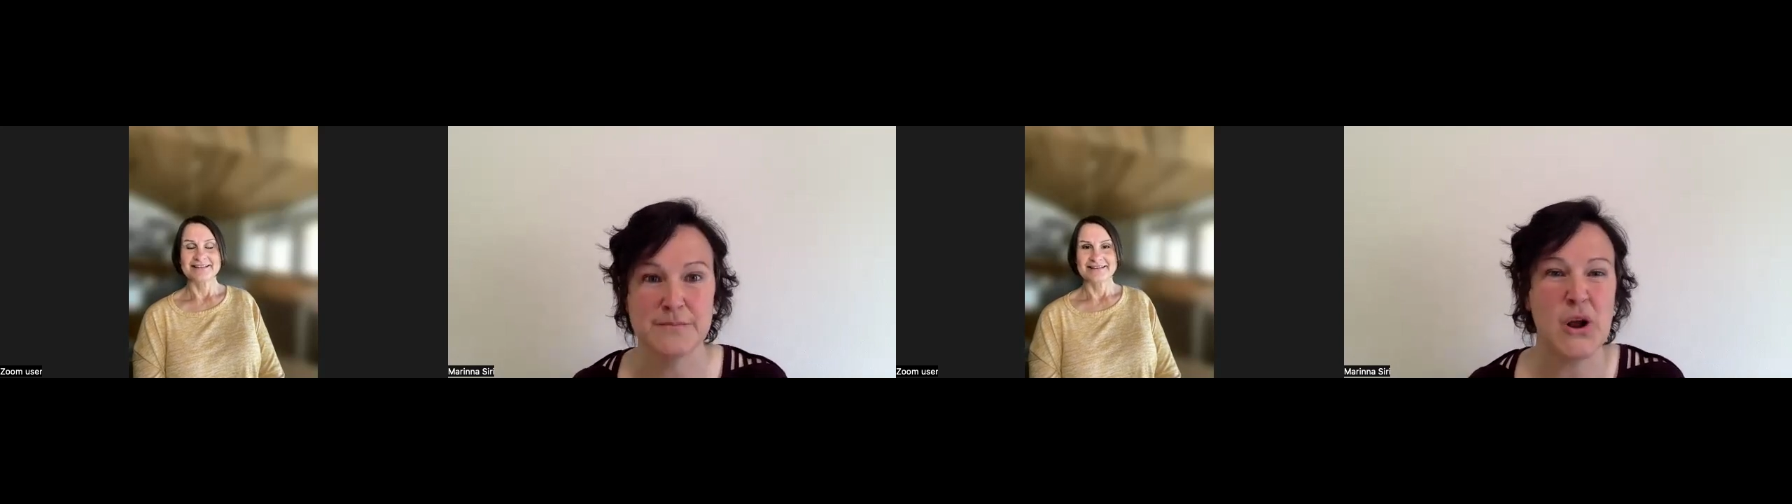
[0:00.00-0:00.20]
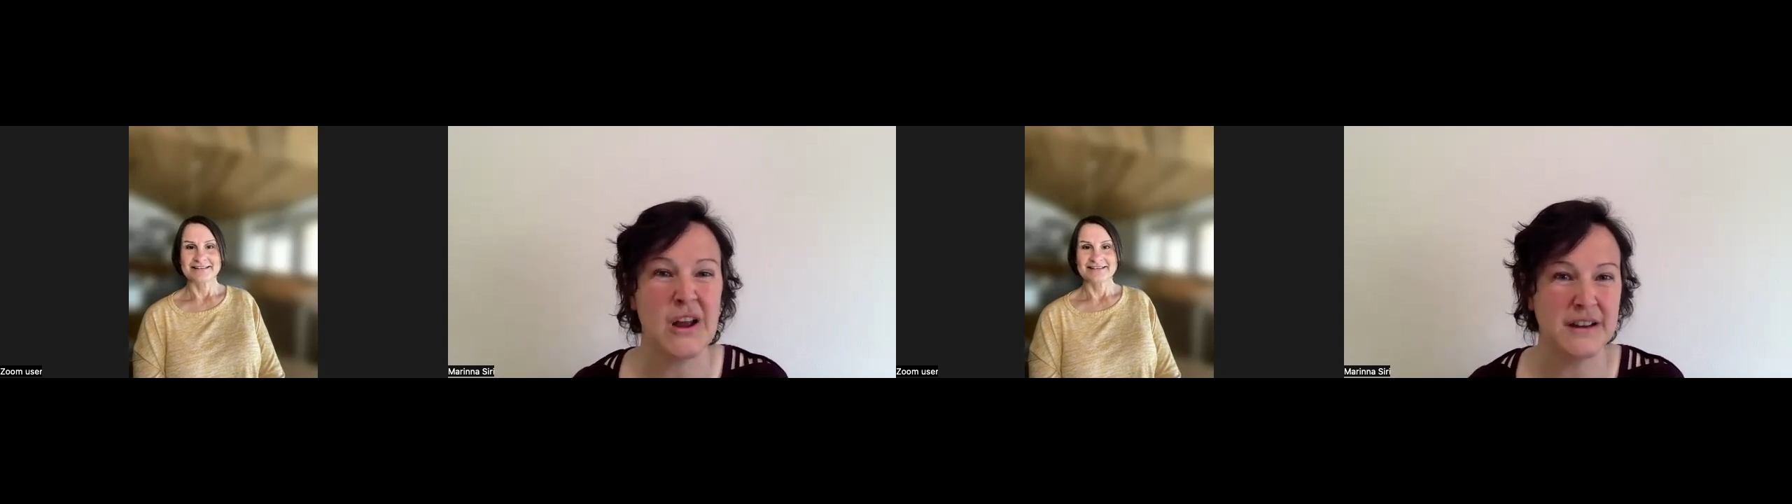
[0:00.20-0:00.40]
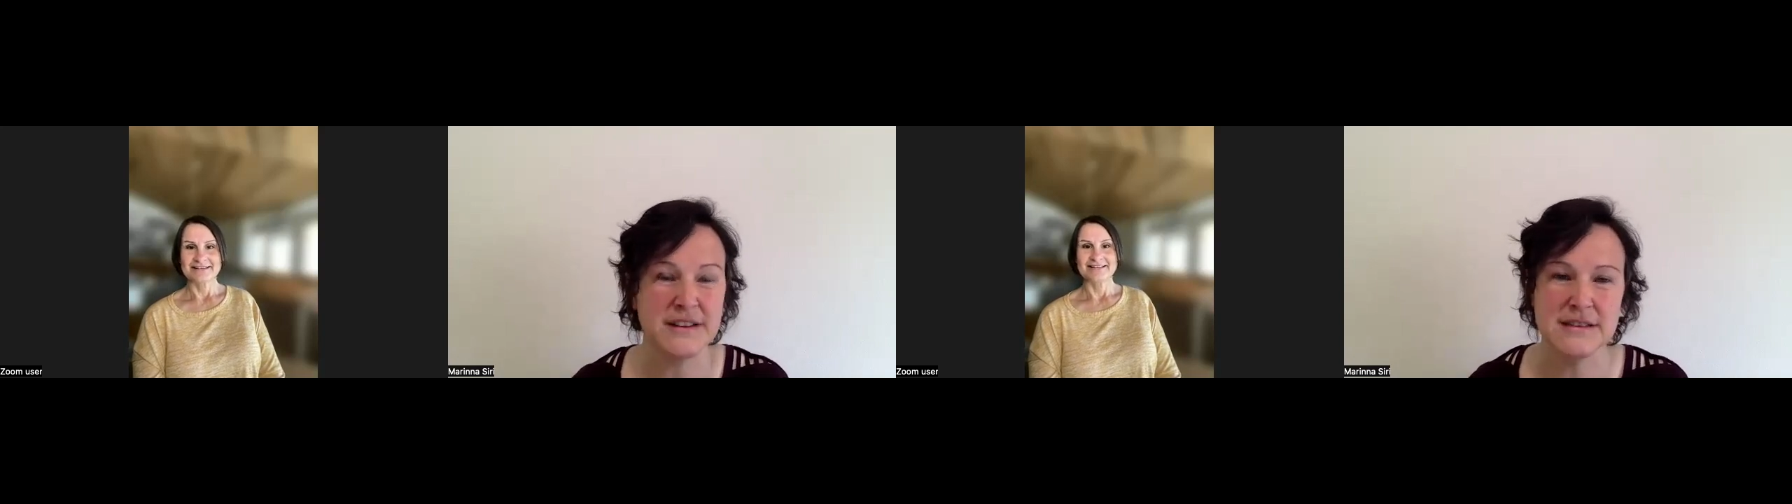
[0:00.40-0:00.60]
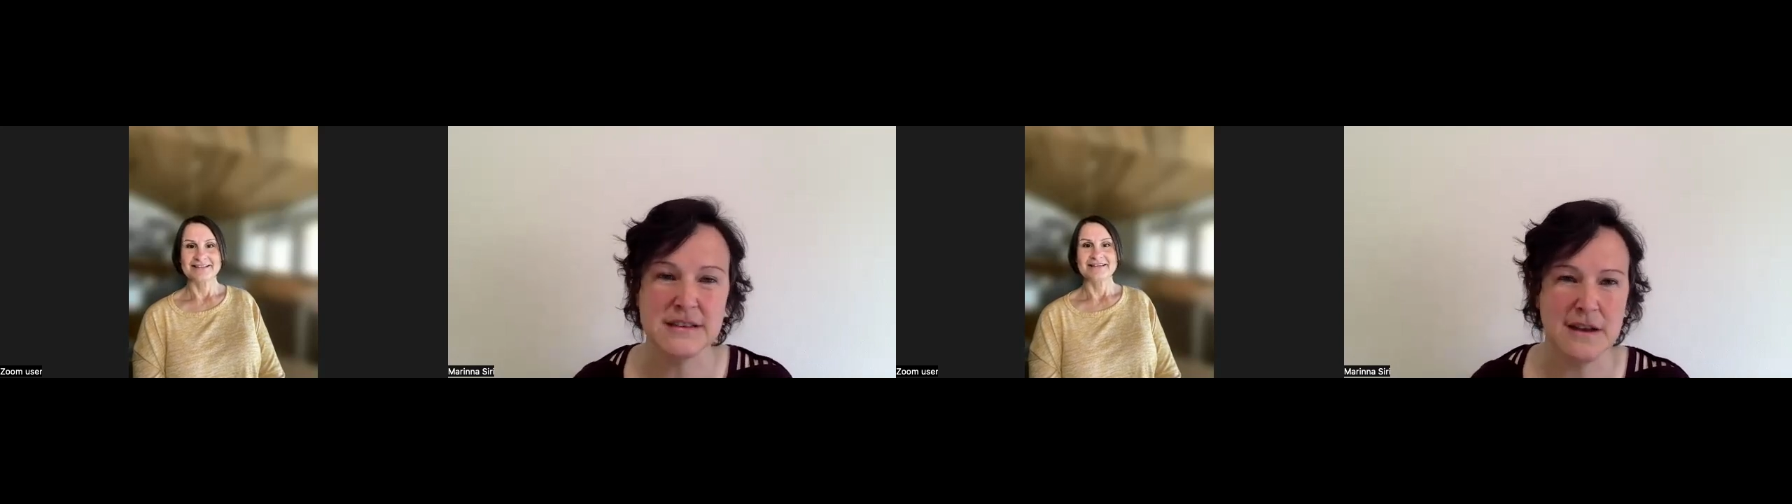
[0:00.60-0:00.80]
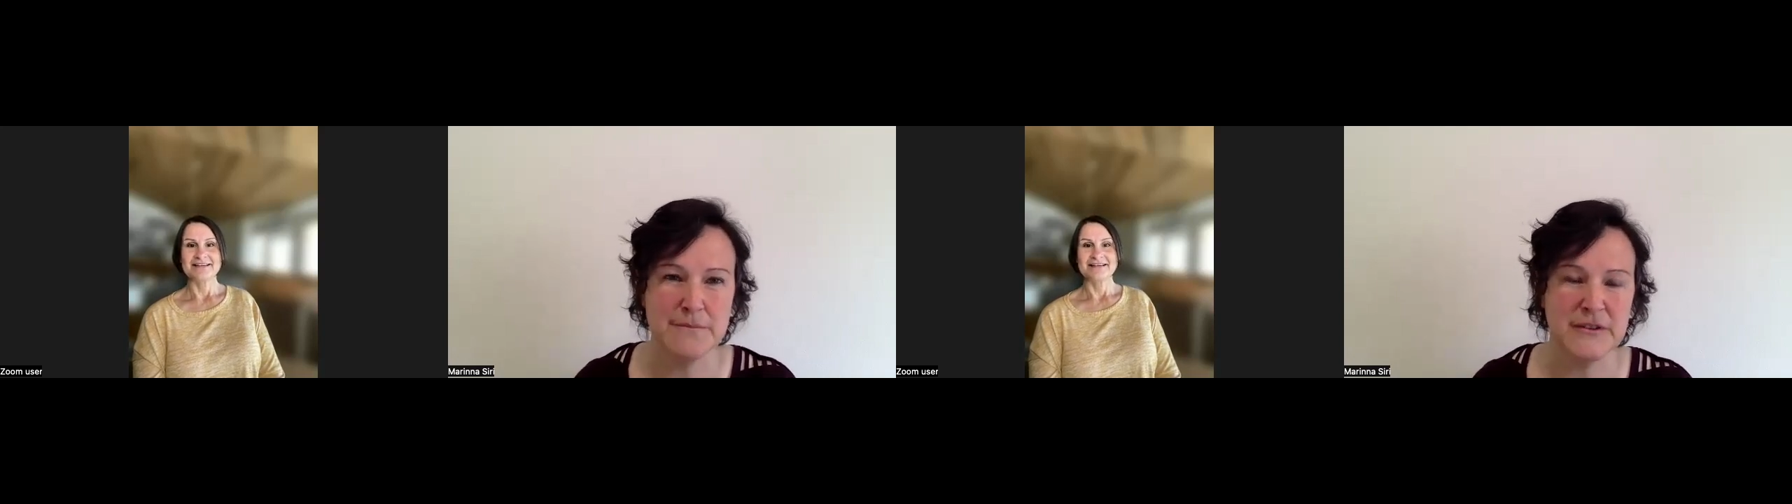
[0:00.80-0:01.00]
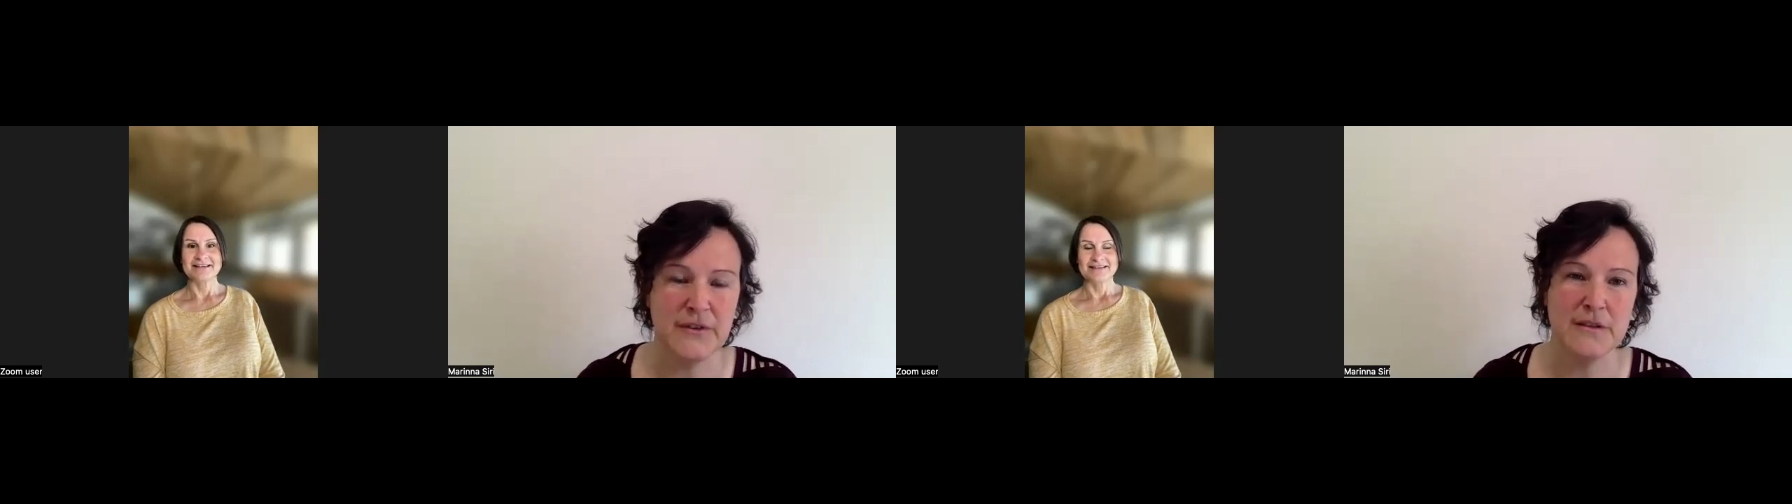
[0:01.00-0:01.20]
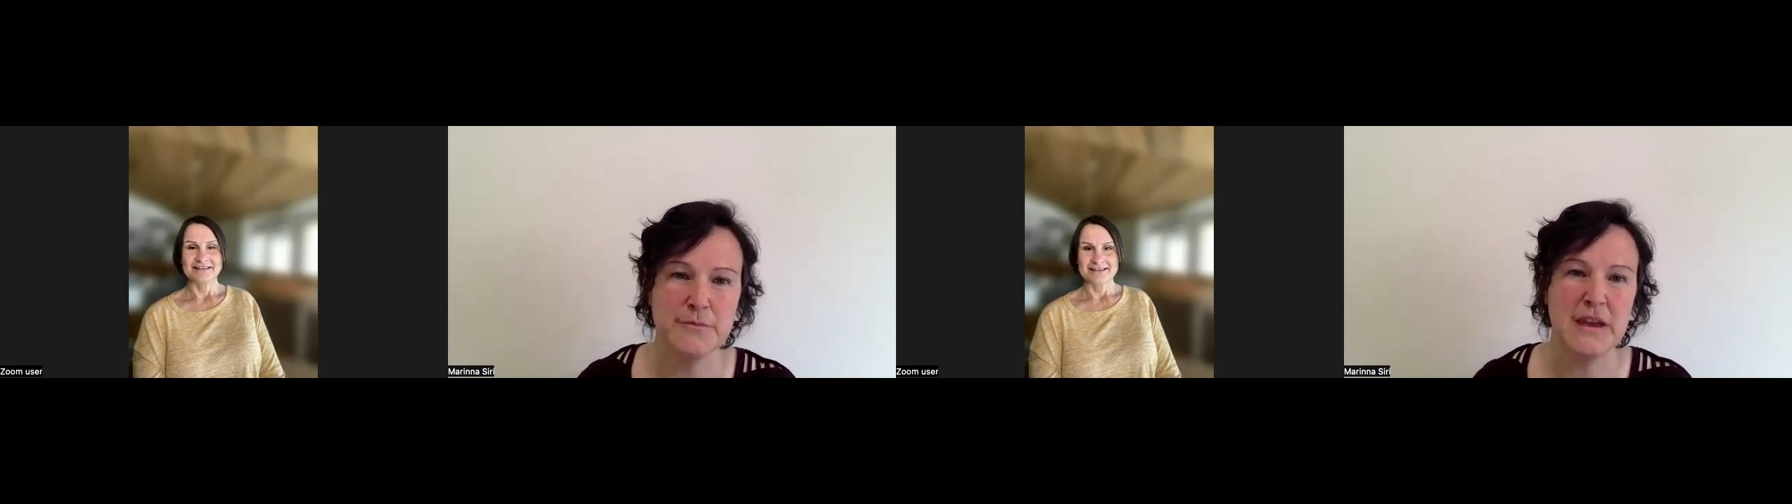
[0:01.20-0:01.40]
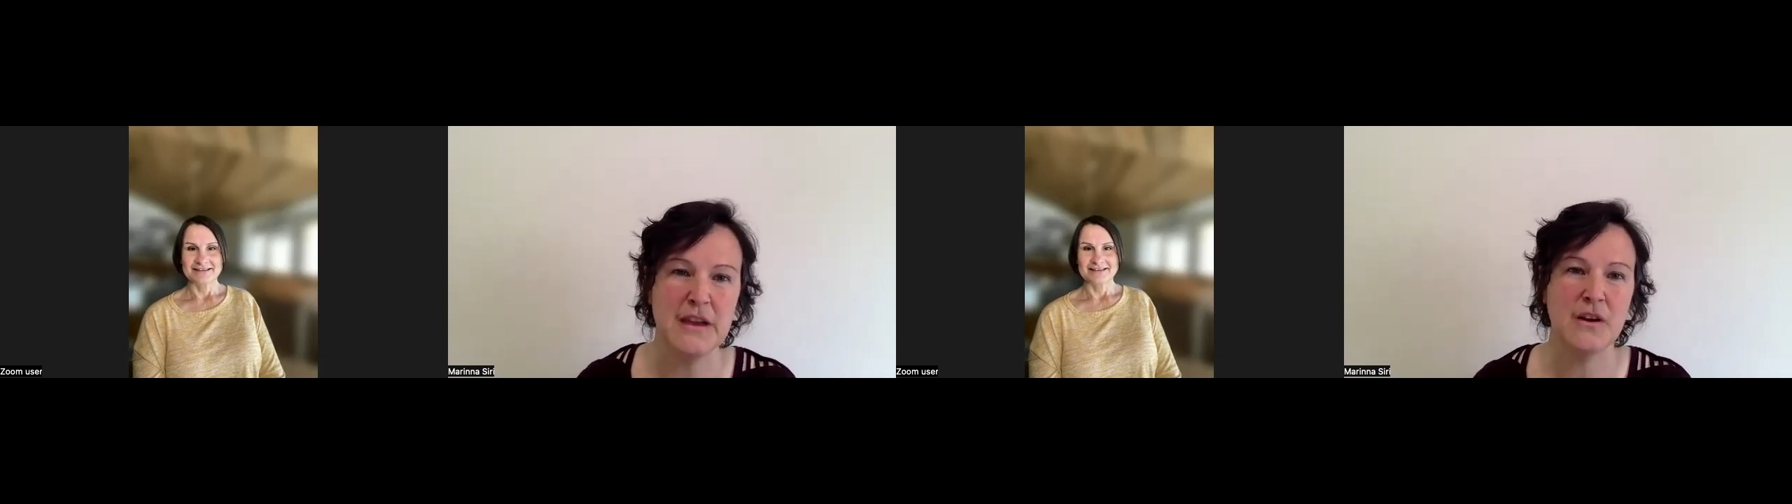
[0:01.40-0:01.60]
products that I'm
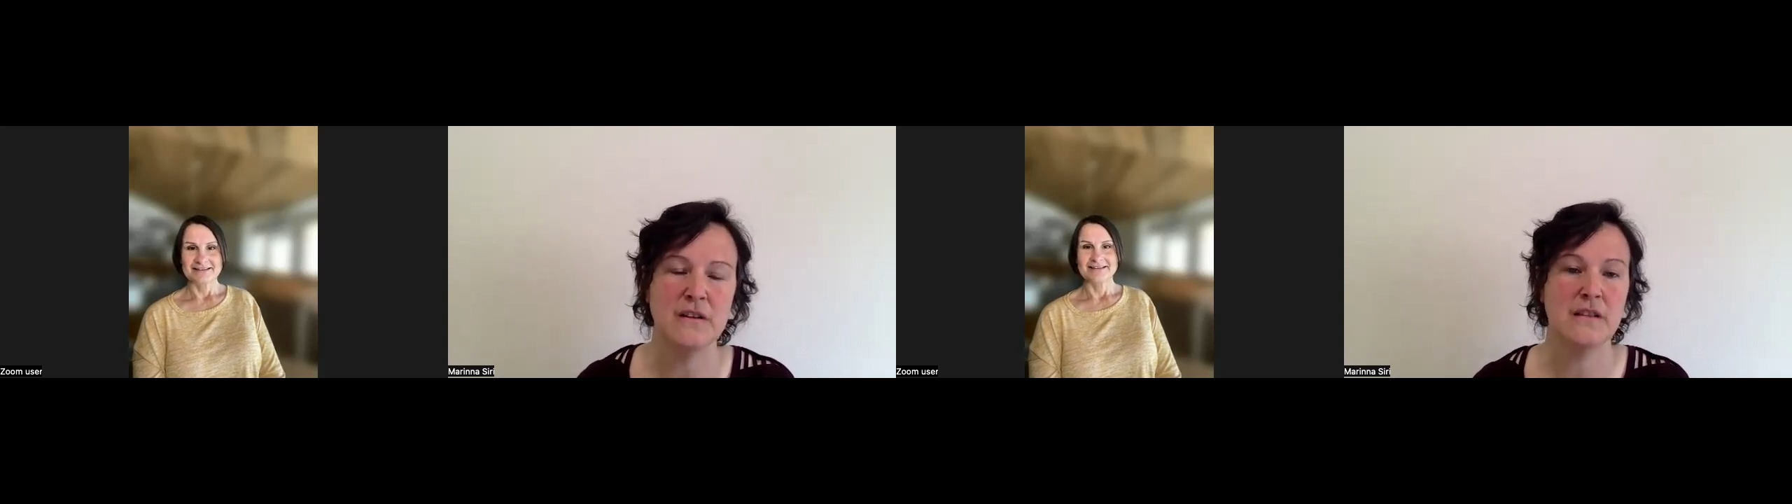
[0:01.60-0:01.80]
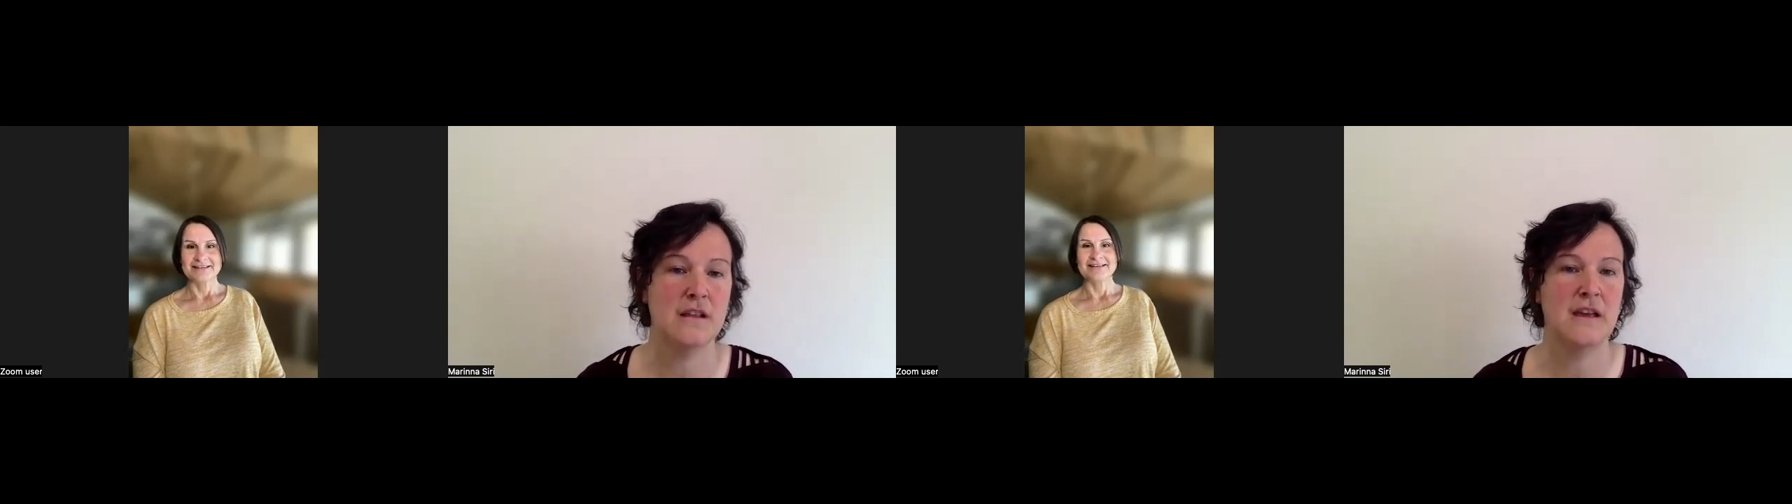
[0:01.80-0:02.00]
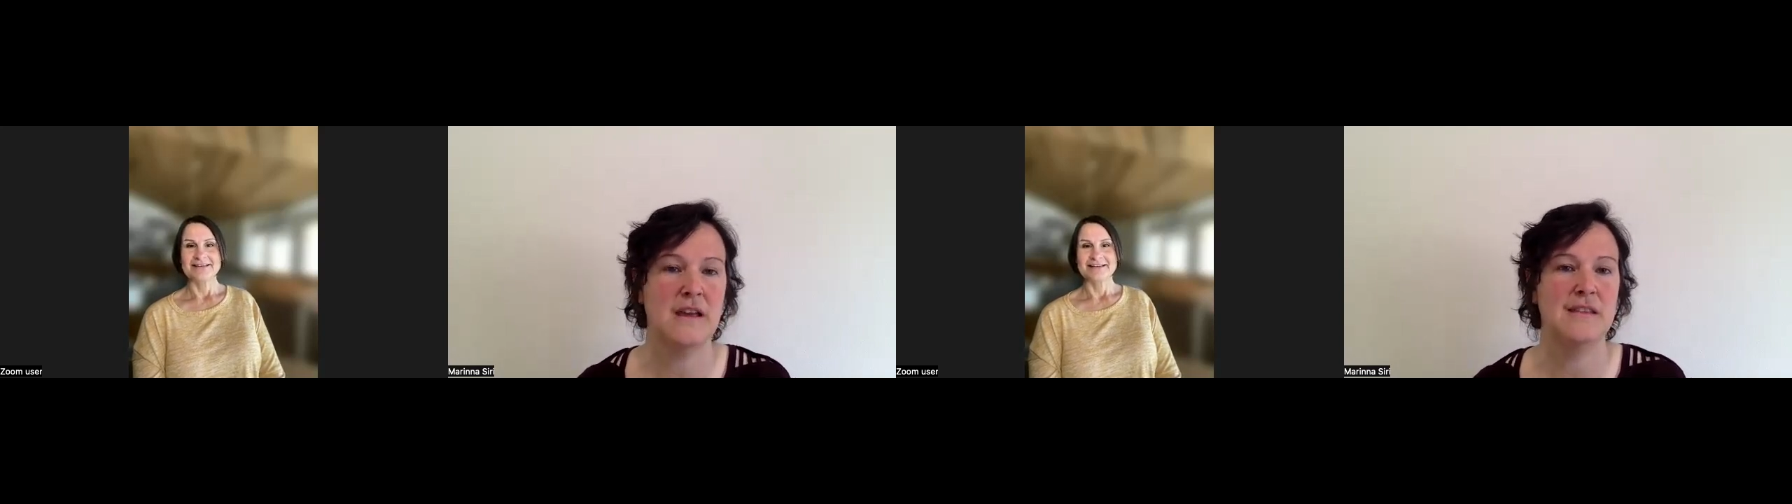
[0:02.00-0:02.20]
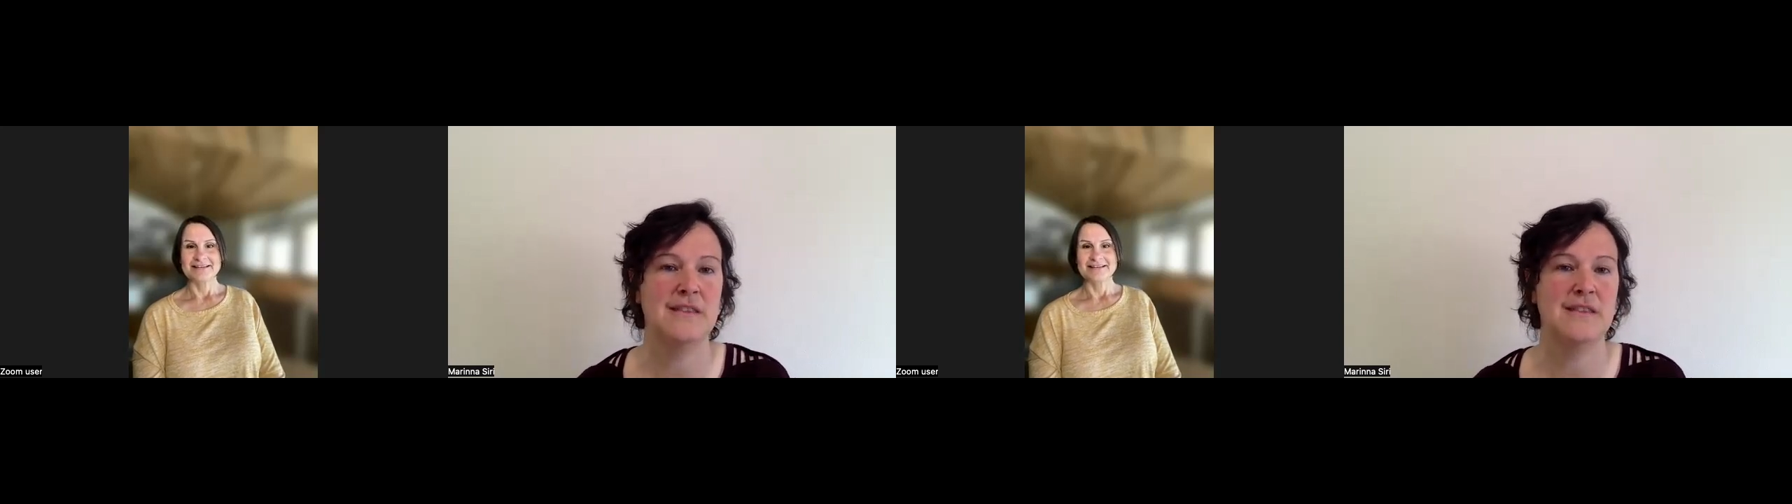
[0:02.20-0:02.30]
developing currently,